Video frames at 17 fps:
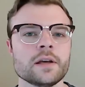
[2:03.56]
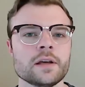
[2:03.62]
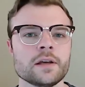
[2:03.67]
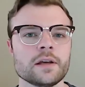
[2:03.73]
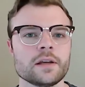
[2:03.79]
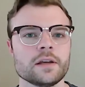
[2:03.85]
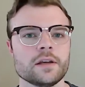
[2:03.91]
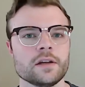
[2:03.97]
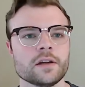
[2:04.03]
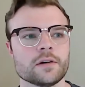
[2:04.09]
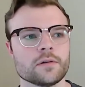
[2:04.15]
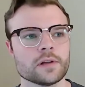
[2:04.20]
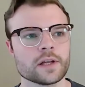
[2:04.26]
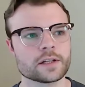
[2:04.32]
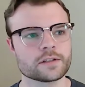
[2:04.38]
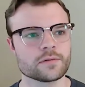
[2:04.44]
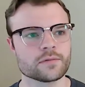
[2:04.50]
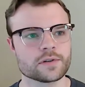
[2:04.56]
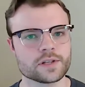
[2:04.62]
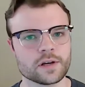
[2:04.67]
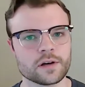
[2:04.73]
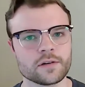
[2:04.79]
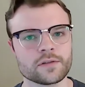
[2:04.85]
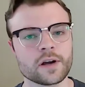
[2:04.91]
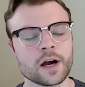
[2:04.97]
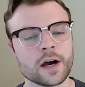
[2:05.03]
you know, like to resolve
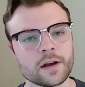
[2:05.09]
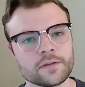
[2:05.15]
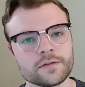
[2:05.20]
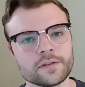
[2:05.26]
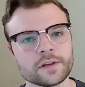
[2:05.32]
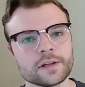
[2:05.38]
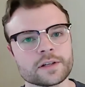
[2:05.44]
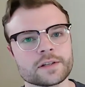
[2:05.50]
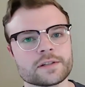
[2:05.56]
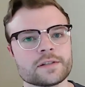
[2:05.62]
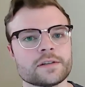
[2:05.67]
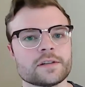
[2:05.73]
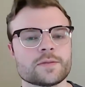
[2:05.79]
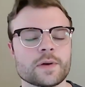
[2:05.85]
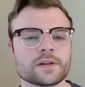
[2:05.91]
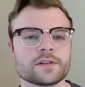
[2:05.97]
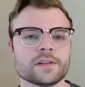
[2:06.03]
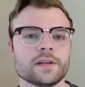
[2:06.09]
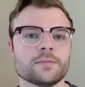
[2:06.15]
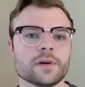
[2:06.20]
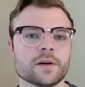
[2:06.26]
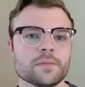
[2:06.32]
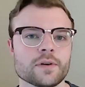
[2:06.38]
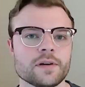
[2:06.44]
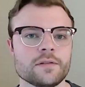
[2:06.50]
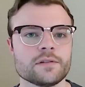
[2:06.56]
conflict, especially in my
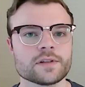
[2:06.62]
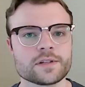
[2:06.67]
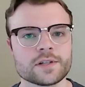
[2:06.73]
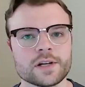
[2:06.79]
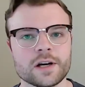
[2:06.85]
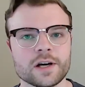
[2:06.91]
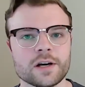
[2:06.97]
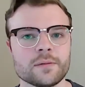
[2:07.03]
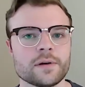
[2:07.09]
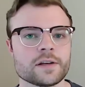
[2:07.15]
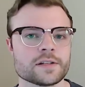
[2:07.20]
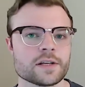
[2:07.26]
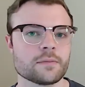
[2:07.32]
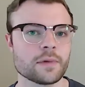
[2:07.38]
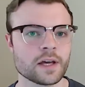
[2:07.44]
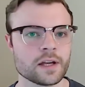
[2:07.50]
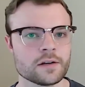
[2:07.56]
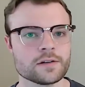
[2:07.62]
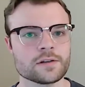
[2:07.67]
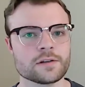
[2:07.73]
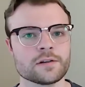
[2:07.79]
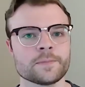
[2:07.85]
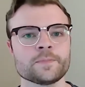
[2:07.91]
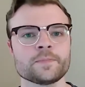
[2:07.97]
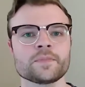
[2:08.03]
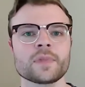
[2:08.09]
previous job as a manager.
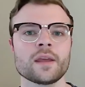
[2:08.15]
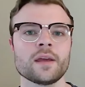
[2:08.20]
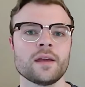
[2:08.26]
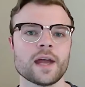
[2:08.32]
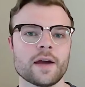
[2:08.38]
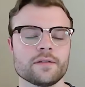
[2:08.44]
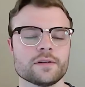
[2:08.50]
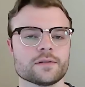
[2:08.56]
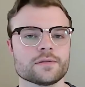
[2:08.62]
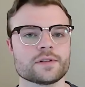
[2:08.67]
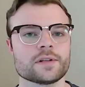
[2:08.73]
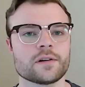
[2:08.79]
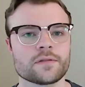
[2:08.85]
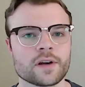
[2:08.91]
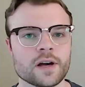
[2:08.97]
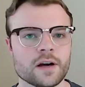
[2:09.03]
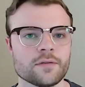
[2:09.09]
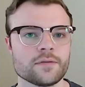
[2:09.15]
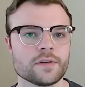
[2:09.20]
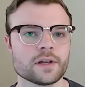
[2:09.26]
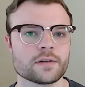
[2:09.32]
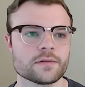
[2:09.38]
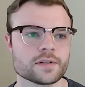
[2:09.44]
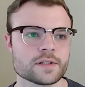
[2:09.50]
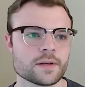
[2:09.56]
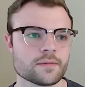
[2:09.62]
Having to resolve conflict
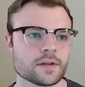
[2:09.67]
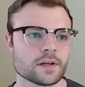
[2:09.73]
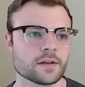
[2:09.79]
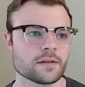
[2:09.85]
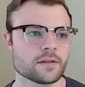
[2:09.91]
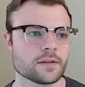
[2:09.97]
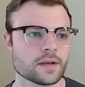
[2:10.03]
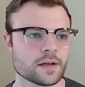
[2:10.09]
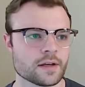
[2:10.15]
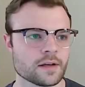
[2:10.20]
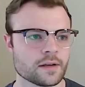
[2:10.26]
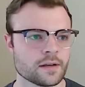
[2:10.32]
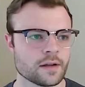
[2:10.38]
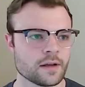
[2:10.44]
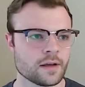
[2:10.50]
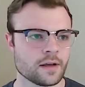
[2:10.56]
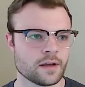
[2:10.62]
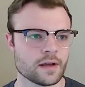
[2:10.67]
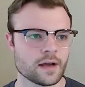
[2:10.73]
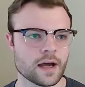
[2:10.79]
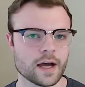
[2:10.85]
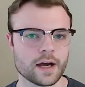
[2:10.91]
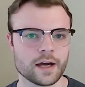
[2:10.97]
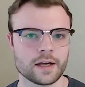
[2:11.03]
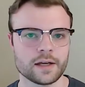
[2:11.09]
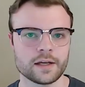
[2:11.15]
was something that
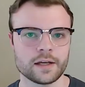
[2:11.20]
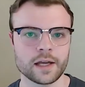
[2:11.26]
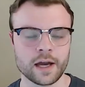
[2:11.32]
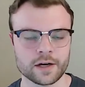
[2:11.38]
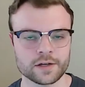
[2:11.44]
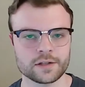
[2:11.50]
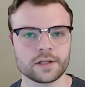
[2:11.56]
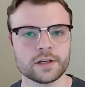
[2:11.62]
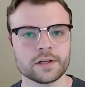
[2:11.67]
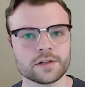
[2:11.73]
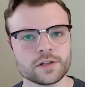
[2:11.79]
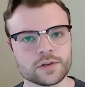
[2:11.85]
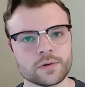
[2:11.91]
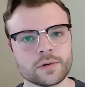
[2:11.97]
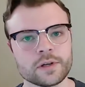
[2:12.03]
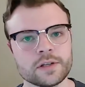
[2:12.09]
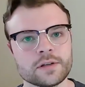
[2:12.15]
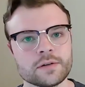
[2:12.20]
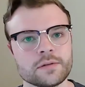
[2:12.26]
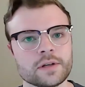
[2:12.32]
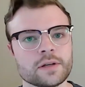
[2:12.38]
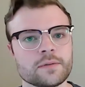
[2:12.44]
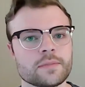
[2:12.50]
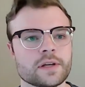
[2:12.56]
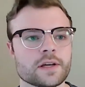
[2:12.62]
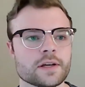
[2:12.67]
I actually enjoy doing
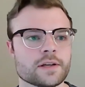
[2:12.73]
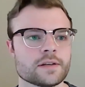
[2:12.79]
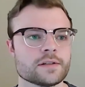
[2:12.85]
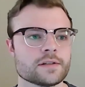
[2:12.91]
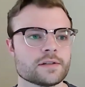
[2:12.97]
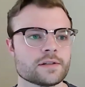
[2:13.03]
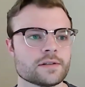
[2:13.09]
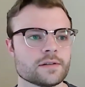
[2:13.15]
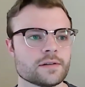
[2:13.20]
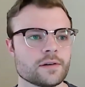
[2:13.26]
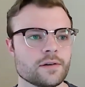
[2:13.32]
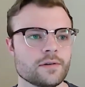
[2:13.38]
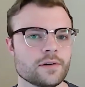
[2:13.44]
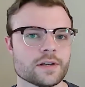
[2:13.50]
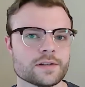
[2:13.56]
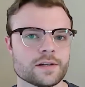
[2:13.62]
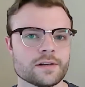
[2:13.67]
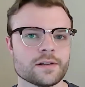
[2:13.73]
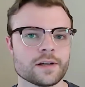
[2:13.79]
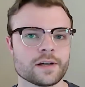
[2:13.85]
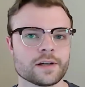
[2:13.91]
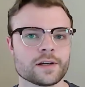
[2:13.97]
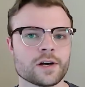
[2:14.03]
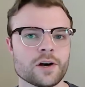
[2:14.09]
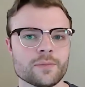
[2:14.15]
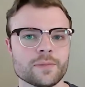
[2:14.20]
because who doesn't like
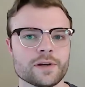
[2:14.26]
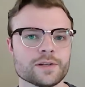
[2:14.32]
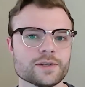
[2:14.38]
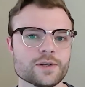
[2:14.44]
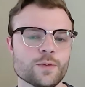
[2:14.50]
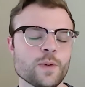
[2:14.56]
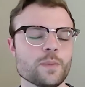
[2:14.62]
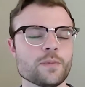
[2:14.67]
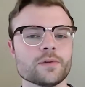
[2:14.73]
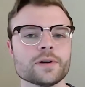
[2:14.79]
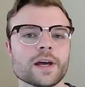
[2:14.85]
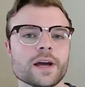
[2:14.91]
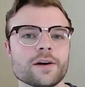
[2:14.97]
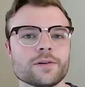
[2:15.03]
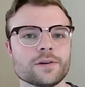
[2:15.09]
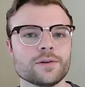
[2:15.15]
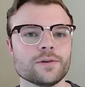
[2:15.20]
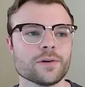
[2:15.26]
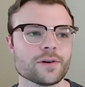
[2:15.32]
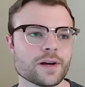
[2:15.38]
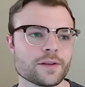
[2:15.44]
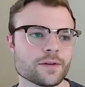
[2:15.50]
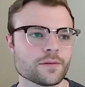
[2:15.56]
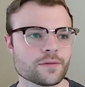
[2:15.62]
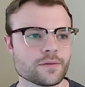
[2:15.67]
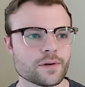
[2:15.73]
calming two people down who are at
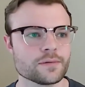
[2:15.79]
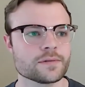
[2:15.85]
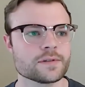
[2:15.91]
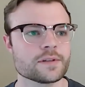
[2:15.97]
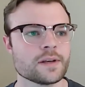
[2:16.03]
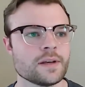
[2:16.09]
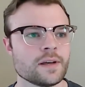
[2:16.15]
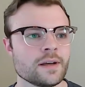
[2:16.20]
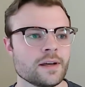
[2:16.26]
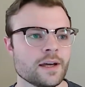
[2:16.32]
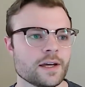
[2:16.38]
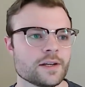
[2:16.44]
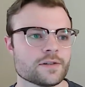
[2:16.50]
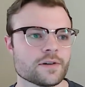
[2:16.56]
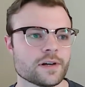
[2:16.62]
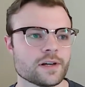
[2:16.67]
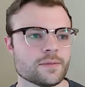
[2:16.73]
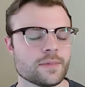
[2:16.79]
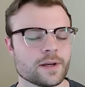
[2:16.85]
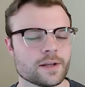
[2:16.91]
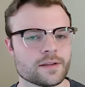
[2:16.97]
their throats? and trying to make